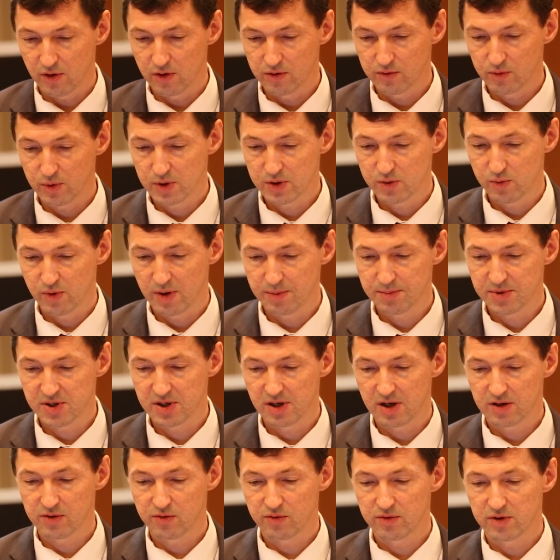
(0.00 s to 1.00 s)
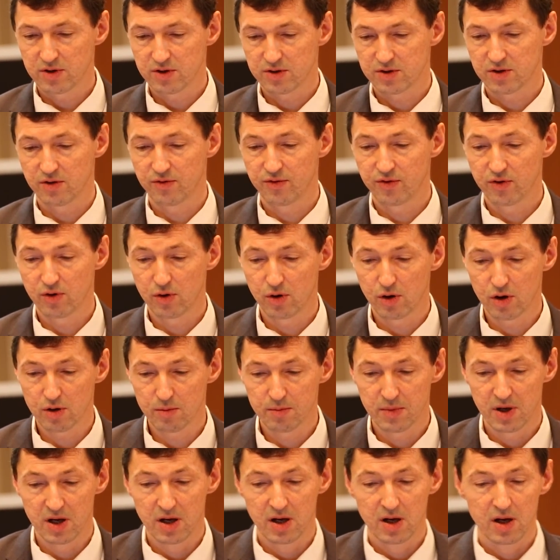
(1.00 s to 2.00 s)
on this website there is a
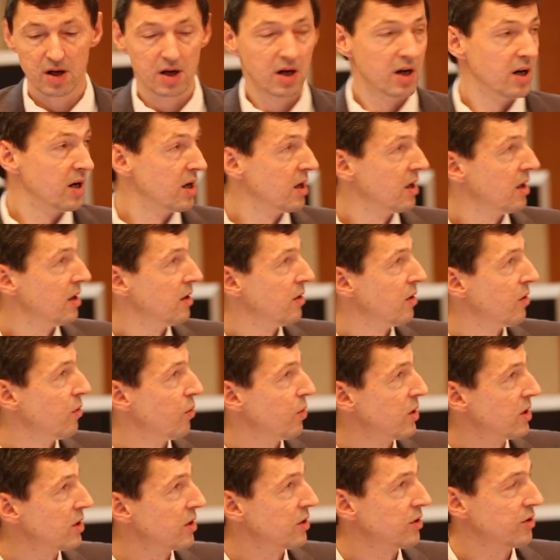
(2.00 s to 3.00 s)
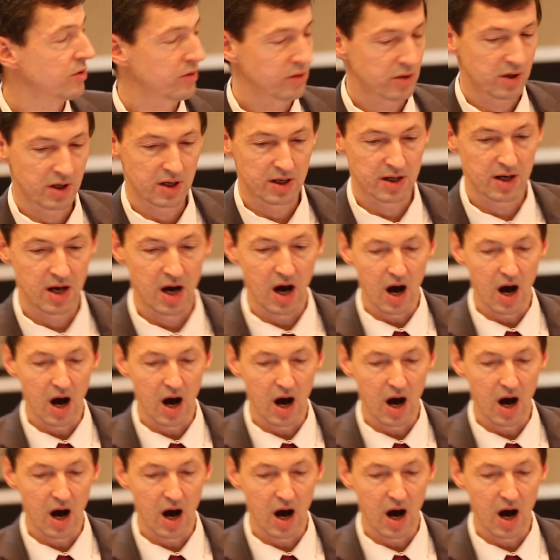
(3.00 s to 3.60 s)
form where you can